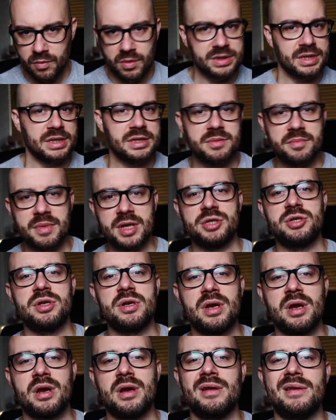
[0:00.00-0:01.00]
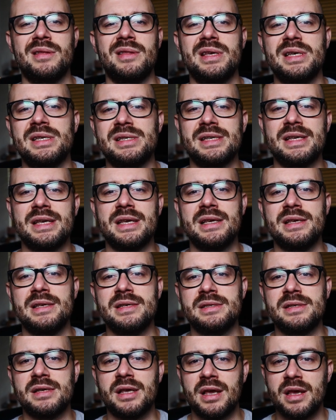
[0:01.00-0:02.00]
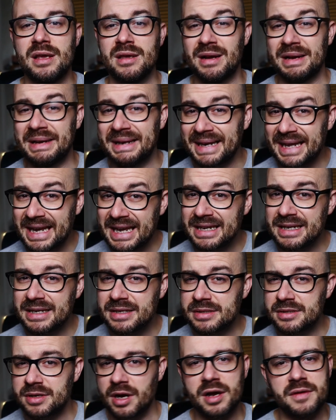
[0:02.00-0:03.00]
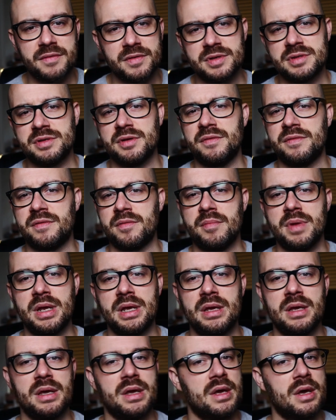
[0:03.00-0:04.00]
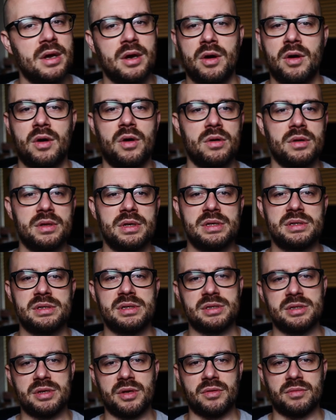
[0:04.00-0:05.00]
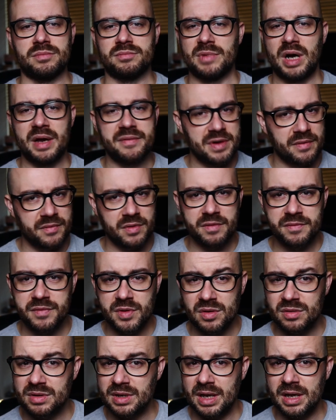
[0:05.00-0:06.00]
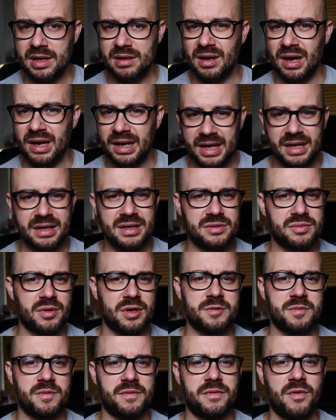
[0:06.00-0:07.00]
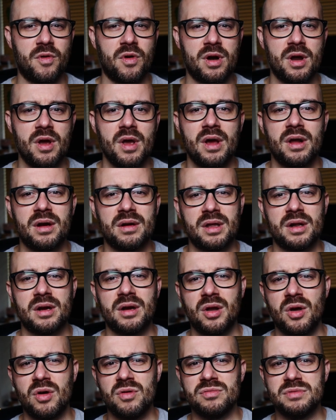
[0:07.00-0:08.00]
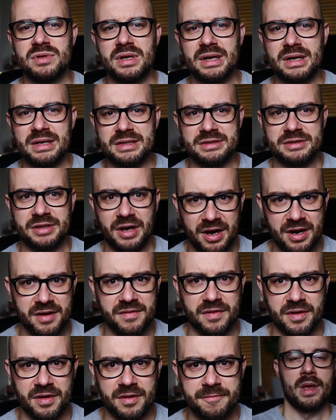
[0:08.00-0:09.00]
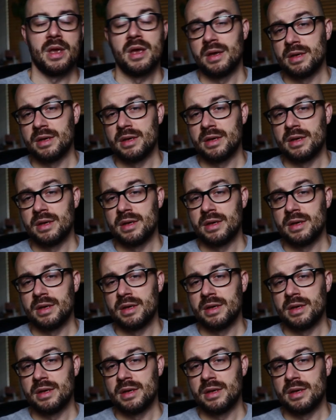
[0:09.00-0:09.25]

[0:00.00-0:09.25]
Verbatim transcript: One thing to mention here, this is a ladies diver. So for me, all of this is new. I've never reviewed a ladies watch before, let alone a diver.